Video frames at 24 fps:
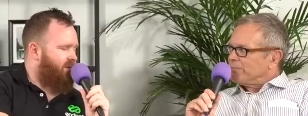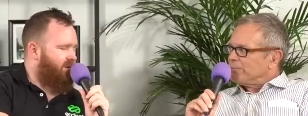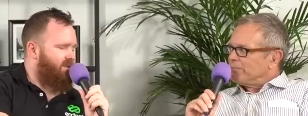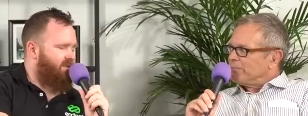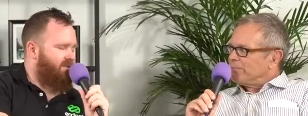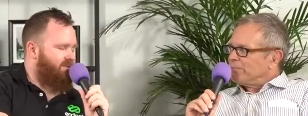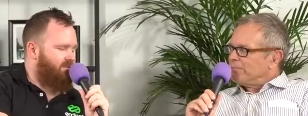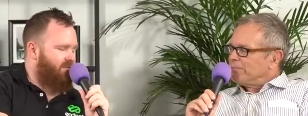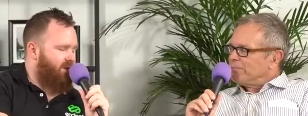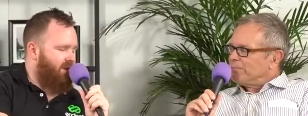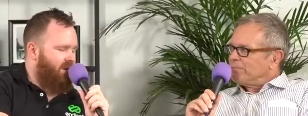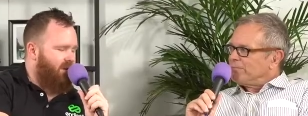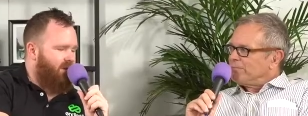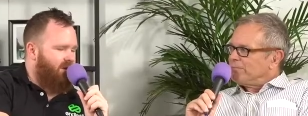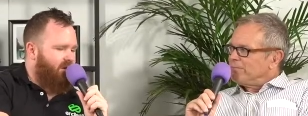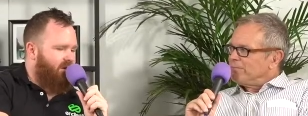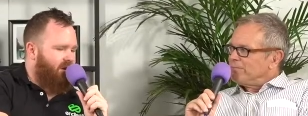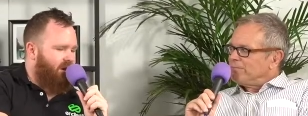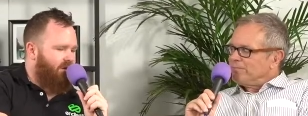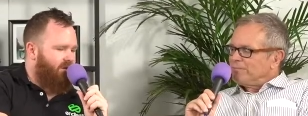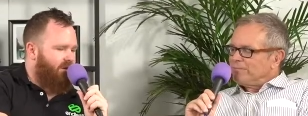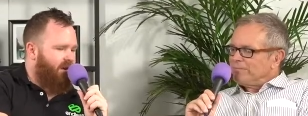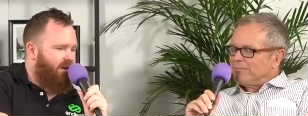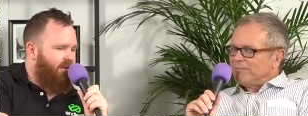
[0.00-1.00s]
Speaker 1: Awesome.
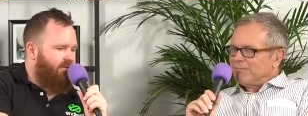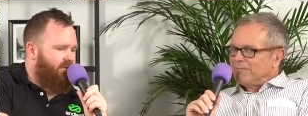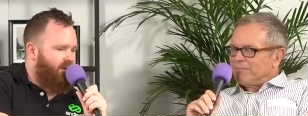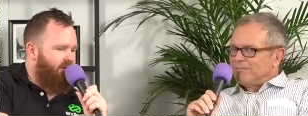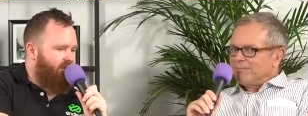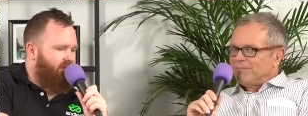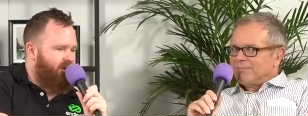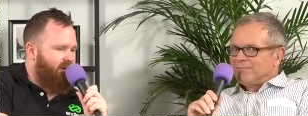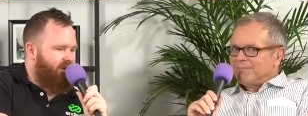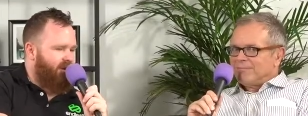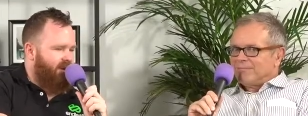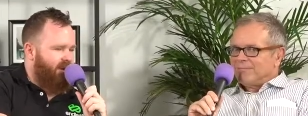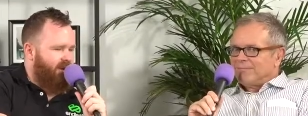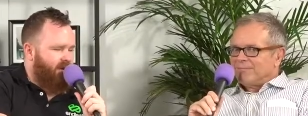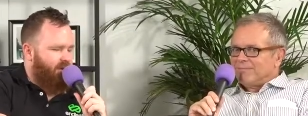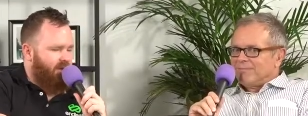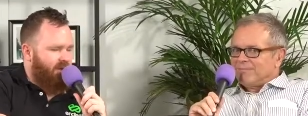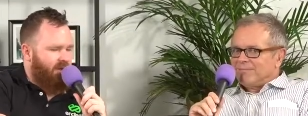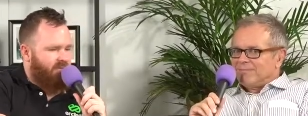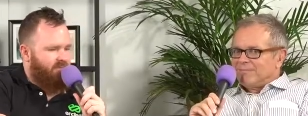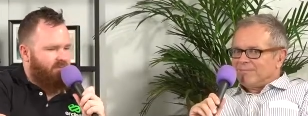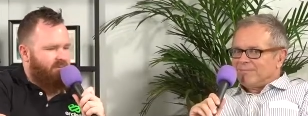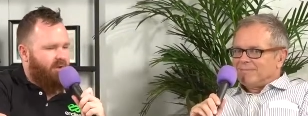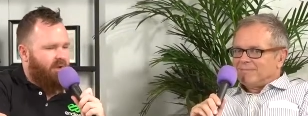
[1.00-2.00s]
I, I definitely like. I
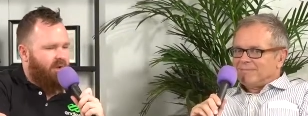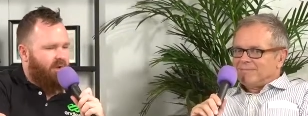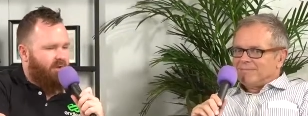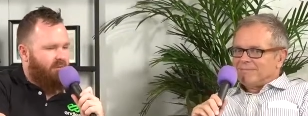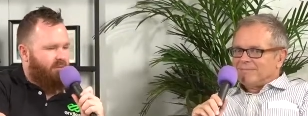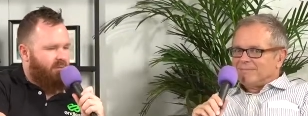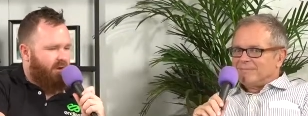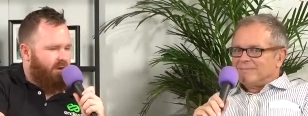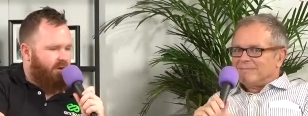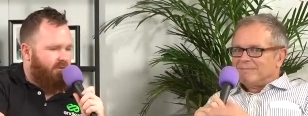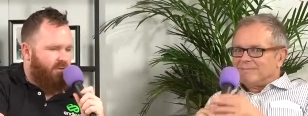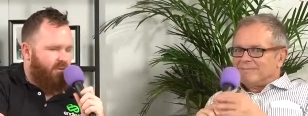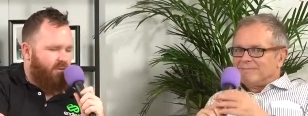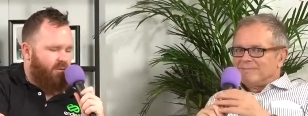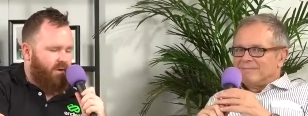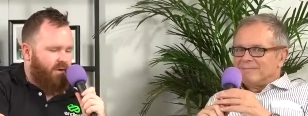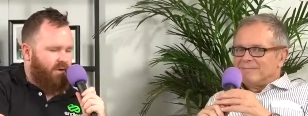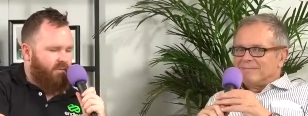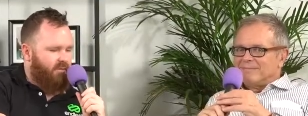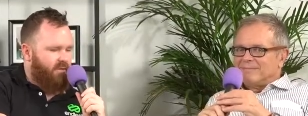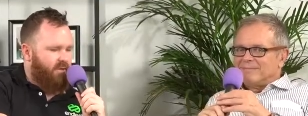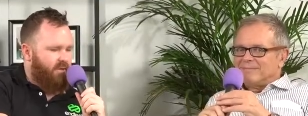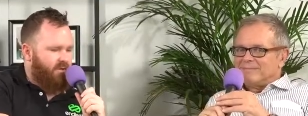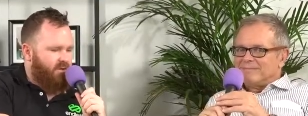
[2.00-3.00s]
mean, um, whenever
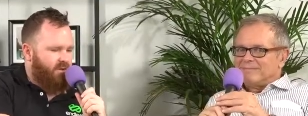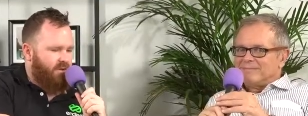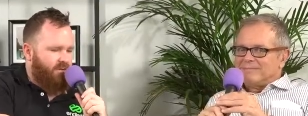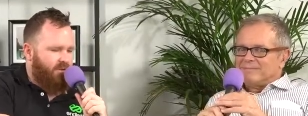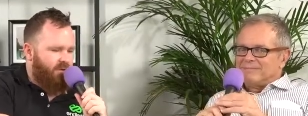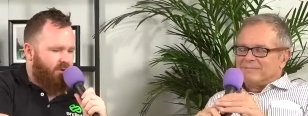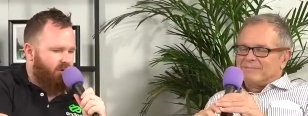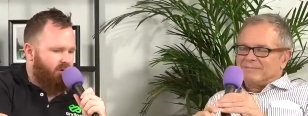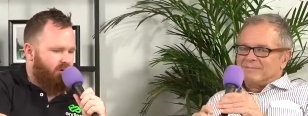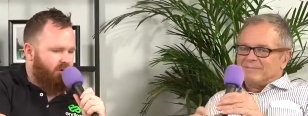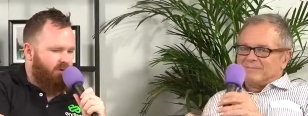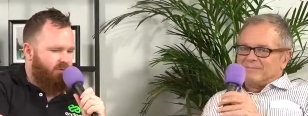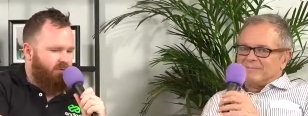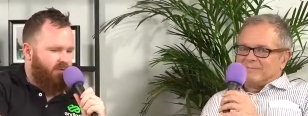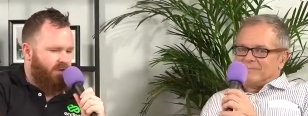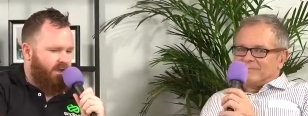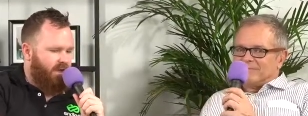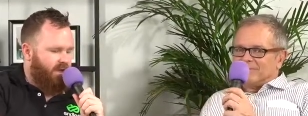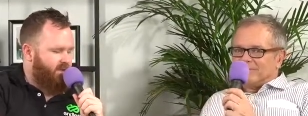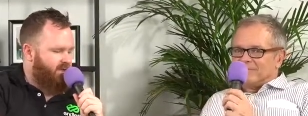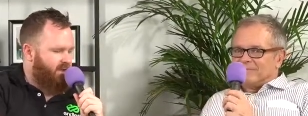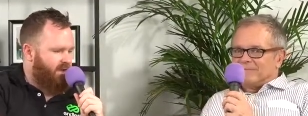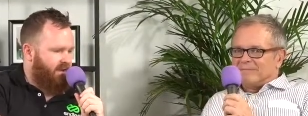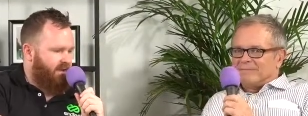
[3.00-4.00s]
working with interpreters, I've
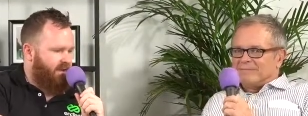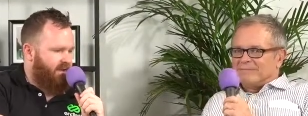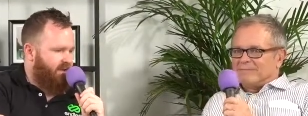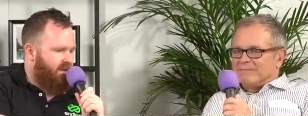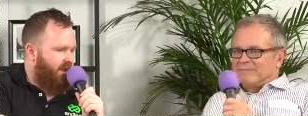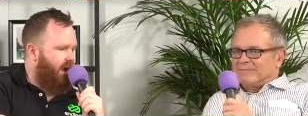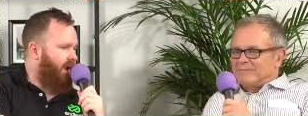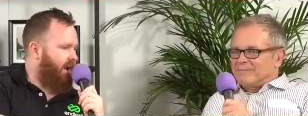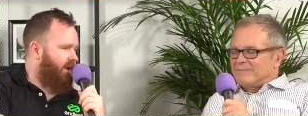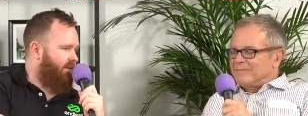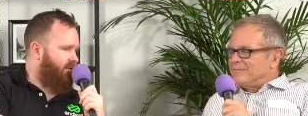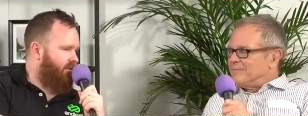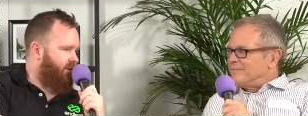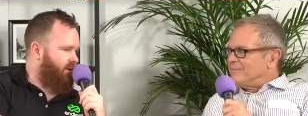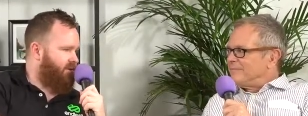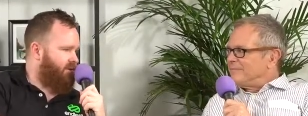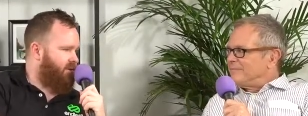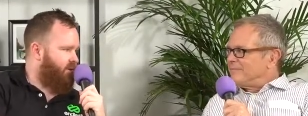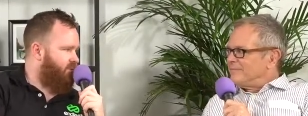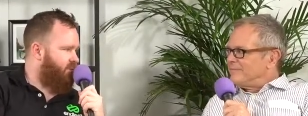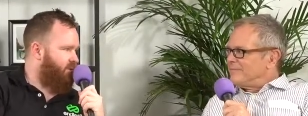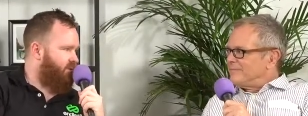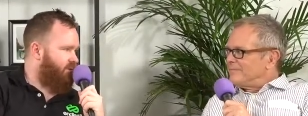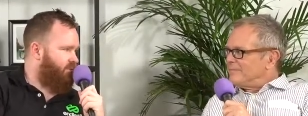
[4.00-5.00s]
realized that not every
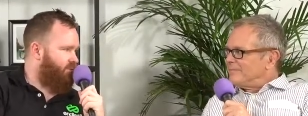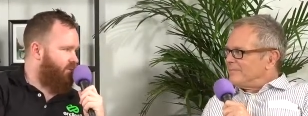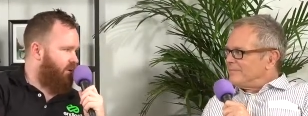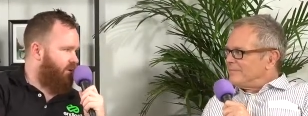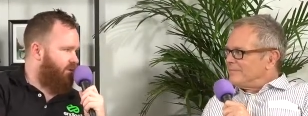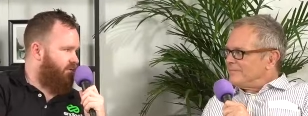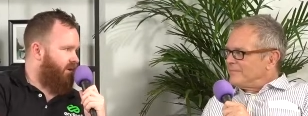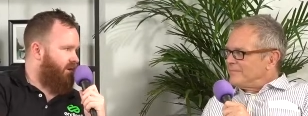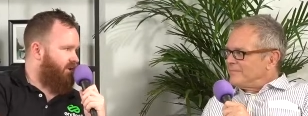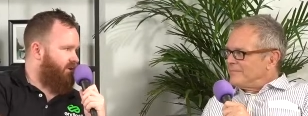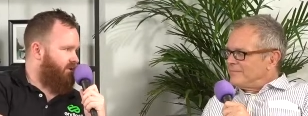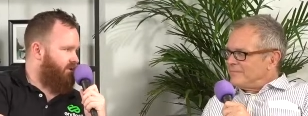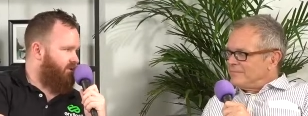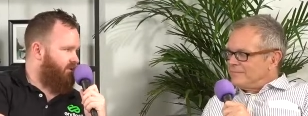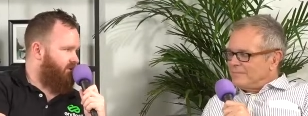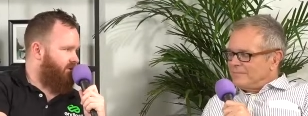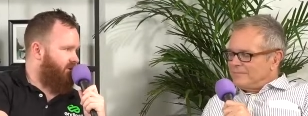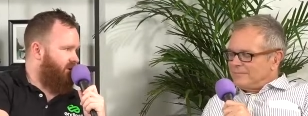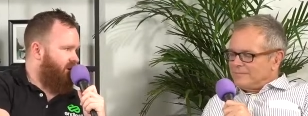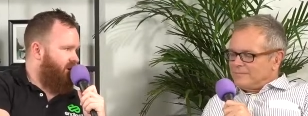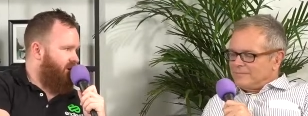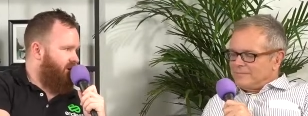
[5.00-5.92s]
interpreter is perfect too.